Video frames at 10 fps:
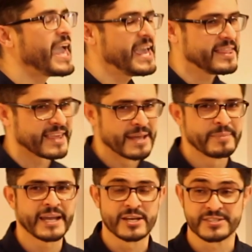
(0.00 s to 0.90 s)
hate them,
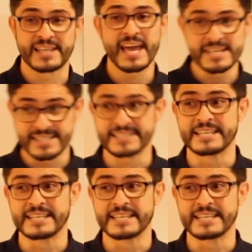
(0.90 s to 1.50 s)
because that is the